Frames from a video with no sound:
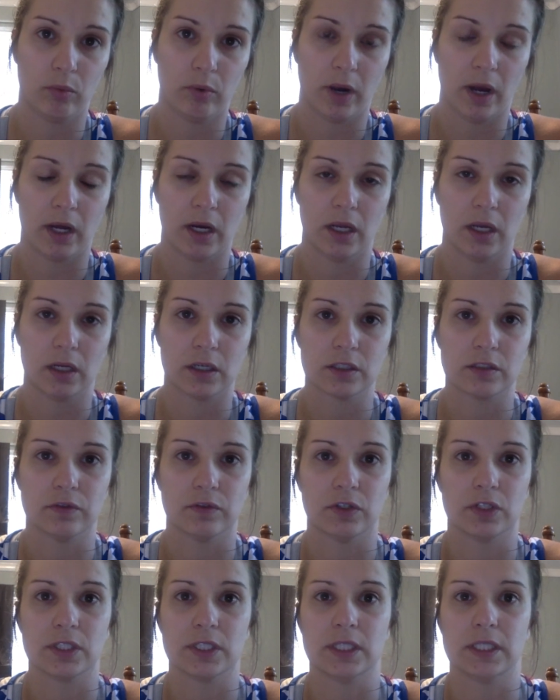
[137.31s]
products
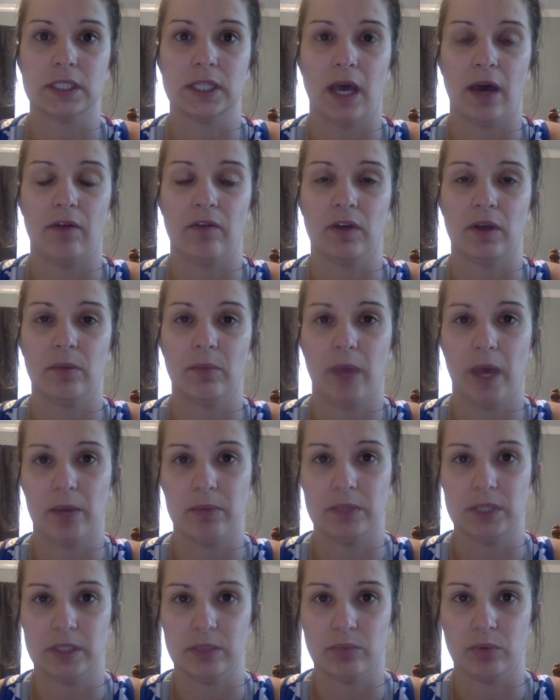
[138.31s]
versus having
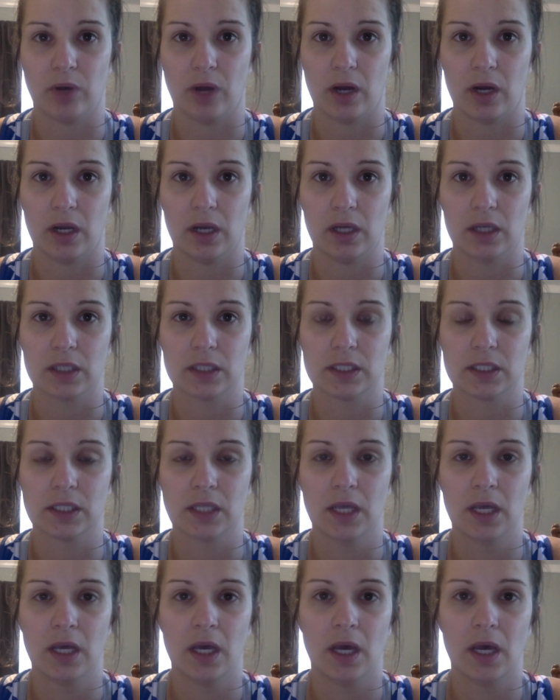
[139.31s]
Pepsi products.